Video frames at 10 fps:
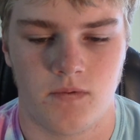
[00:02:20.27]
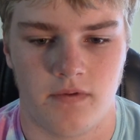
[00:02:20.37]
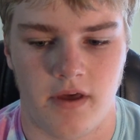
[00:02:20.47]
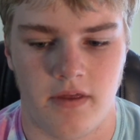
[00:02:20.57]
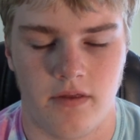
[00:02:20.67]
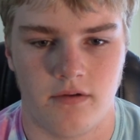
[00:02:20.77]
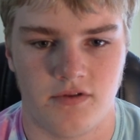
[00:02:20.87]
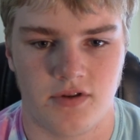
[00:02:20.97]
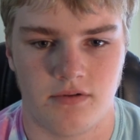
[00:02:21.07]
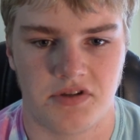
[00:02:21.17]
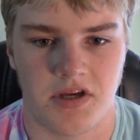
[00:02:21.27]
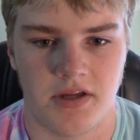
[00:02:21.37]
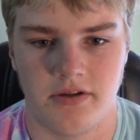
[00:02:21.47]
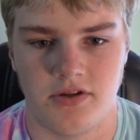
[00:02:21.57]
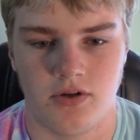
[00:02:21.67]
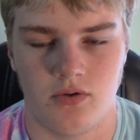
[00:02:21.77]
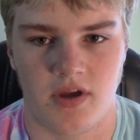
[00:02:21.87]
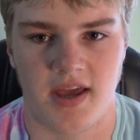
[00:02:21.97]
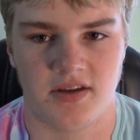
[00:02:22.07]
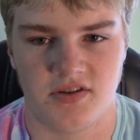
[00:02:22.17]
and then there's those kids who
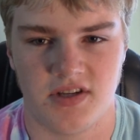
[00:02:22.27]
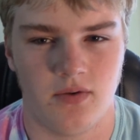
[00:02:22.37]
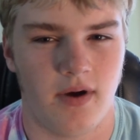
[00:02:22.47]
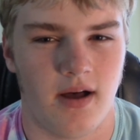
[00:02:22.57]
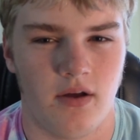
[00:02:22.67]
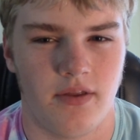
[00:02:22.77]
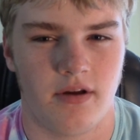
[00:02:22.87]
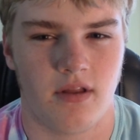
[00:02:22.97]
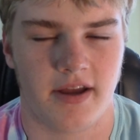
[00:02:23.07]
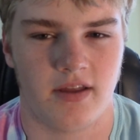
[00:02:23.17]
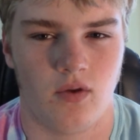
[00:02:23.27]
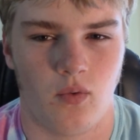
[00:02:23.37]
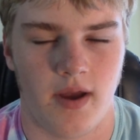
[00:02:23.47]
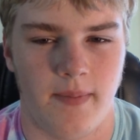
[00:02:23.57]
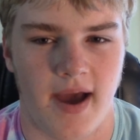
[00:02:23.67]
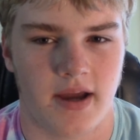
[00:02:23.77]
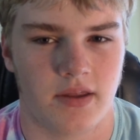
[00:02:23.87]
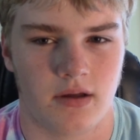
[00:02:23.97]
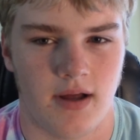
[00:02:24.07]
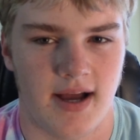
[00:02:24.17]
can't see well, and they're like in the way back
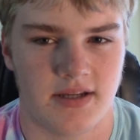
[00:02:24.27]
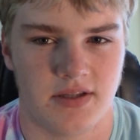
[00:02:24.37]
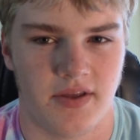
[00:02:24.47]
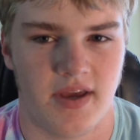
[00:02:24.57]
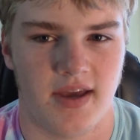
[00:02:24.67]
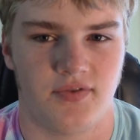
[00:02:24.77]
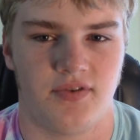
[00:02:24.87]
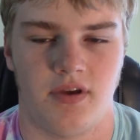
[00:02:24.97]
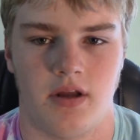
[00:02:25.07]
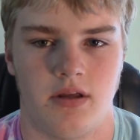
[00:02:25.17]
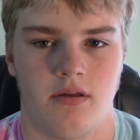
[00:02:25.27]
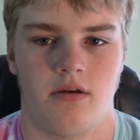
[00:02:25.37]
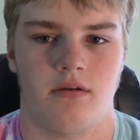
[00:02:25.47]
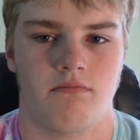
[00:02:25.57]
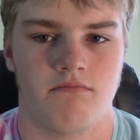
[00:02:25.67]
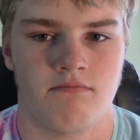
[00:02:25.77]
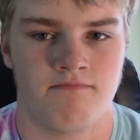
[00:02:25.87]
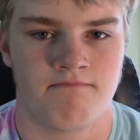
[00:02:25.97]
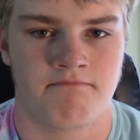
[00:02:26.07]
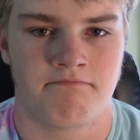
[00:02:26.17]
of the class and they can't see anything.
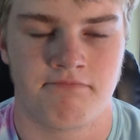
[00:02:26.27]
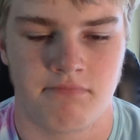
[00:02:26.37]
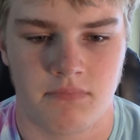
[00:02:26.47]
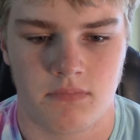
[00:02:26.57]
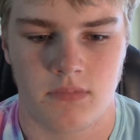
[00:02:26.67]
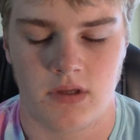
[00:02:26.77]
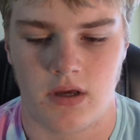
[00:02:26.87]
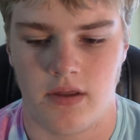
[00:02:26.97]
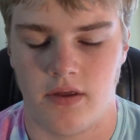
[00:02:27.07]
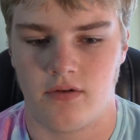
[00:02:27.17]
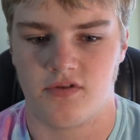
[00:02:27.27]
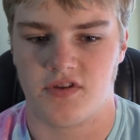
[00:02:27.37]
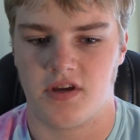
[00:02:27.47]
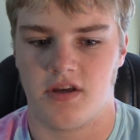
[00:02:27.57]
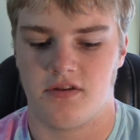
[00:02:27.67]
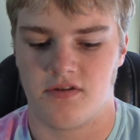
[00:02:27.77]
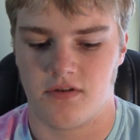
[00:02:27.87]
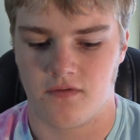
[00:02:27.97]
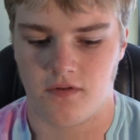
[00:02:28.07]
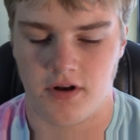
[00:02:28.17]
And then there's the kids in
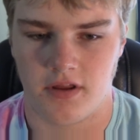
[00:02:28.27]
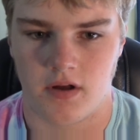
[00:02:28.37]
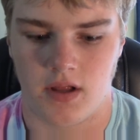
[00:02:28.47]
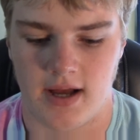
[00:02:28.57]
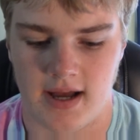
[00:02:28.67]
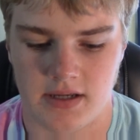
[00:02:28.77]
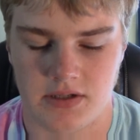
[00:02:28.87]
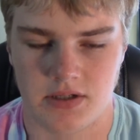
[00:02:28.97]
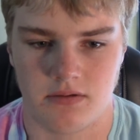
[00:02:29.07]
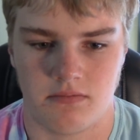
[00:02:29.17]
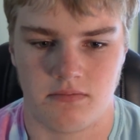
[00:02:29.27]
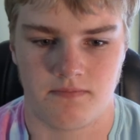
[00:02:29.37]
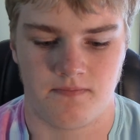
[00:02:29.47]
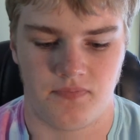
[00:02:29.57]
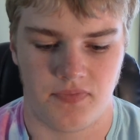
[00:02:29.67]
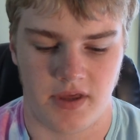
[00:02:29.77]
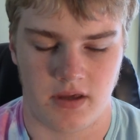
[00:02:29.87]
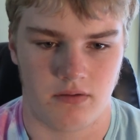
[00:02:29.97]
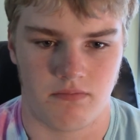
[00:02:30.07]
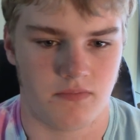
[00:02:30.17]
the front of the class and they
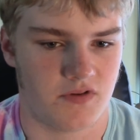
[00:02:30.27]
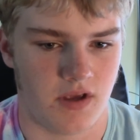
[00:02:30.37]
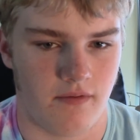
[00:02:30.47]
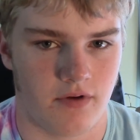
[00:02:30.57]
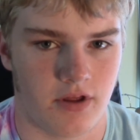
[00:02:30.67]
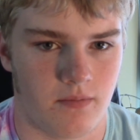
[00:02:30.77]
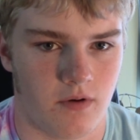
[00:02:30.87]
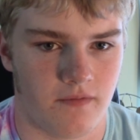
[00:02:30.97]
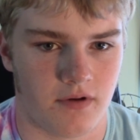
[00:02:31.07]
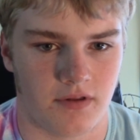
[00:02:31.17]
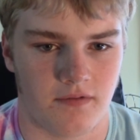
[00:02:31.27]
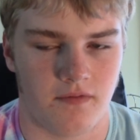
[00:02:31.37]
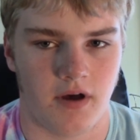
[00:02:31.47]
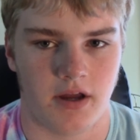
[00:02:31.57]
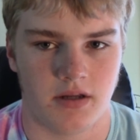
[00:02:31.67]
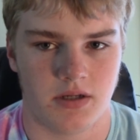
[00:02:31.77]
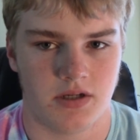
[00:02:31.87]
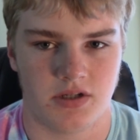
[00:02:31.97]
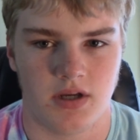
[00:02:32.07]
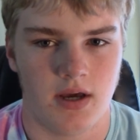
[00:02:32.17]
can see everything perfectly fine. It's
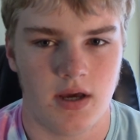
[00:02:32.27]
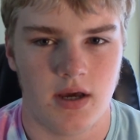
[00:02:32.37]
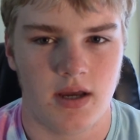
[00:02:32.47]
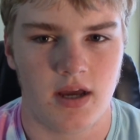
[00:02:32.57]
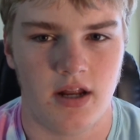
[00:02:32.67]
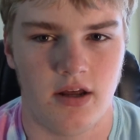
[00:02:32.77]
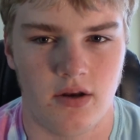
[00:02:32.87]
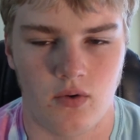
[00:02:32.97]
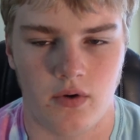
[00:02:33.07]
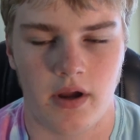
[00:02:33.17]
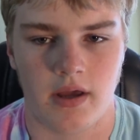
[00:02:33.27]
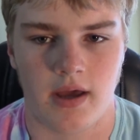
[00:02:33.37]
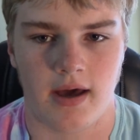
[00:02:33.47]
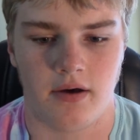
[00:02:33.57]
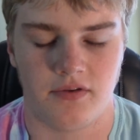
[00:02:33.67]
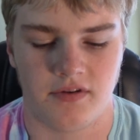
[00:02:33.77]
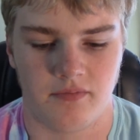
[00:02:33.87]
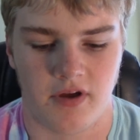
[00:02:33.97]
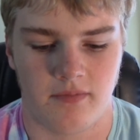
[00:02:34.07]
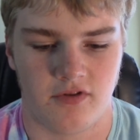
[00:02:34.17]
just kind of annoying how
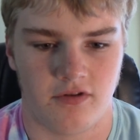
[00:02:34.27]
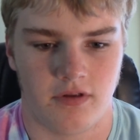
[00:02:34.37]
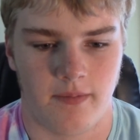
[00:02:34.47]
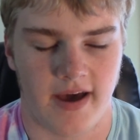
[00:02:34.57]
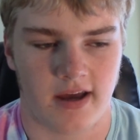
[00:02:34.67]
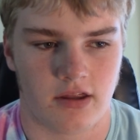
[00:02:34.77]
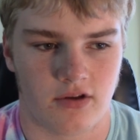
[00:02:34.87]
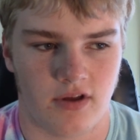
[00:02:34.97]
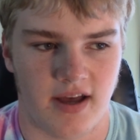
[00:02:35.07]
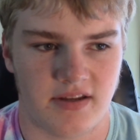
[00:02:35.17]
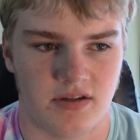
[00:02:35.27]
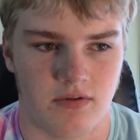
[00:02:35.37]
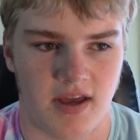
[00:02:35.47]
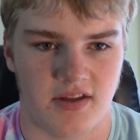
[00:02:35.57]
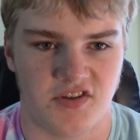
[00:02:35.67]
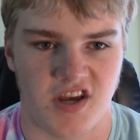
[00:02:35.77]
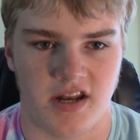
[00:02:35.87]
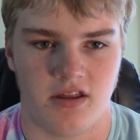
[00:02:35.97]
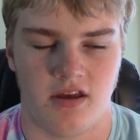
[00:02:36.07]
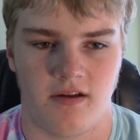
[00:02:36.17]
sometimes you're in the back of the class and you can't see
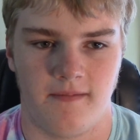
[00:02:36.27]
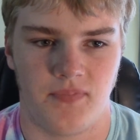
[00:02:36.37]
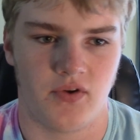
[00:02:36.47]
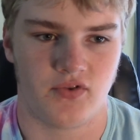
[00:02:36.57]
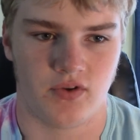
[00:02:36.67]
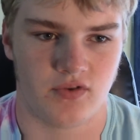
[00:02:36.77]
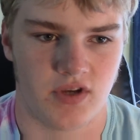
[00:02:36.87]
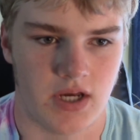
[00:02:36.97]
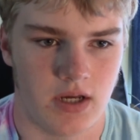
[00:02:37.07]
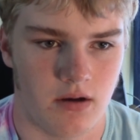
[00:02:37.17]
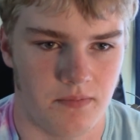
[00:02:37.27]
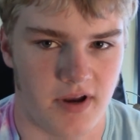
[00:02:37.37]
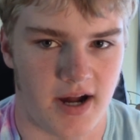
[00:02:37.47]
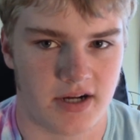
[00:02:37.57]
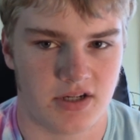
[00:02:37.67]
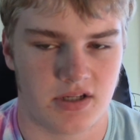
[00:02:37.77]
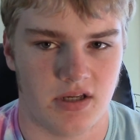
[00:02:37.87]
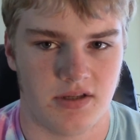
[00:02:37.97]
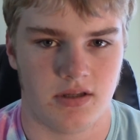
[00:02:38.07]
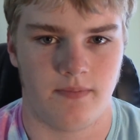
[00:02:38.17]
anything, and there's those obnoxious
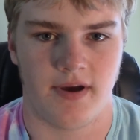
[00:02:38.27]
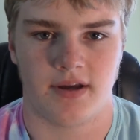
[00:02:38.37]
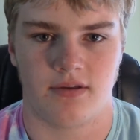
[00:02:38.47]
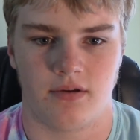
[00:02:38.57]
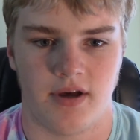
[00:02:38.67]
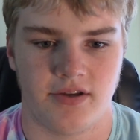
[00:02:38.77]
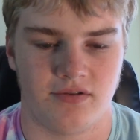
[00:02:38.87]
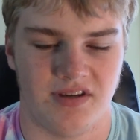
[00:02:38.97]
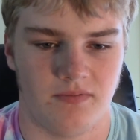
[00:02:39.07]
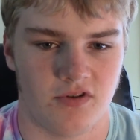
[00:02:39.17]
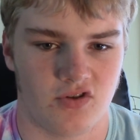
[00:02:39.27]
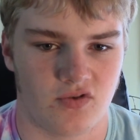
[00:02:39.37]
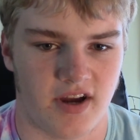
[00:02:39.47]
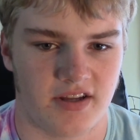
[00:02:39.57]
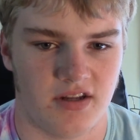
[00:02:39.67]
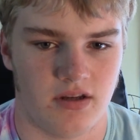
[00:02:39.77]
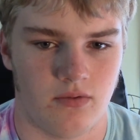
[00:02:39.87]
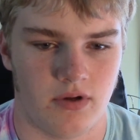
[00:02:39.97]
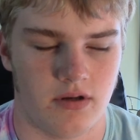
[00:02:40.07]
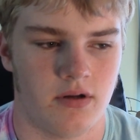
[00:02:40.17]
kids in the back of the class who keep distracting
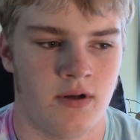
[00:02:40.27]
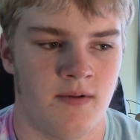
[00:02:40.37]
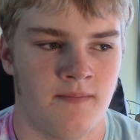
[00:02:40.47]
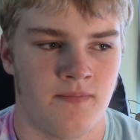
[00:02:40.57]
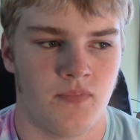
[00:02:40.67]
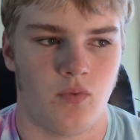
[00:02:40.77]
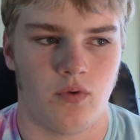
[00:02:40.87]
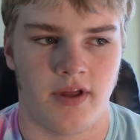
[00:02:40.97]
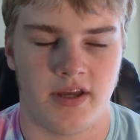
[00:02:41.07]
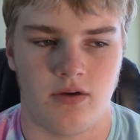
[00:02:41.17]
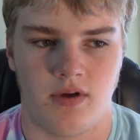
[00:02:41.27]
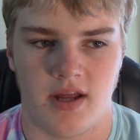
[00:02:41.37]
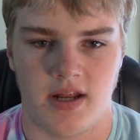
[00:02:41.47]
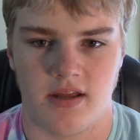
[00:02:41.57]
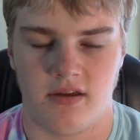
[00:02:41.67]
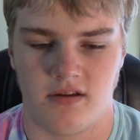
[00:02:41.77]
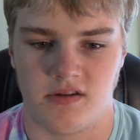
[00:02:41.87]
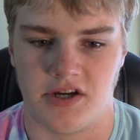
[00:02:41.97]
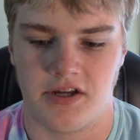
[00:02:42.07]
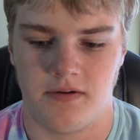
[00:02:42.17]
you and won't let you get anything
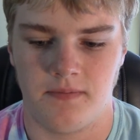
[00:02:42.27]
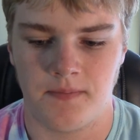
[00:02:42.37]
done.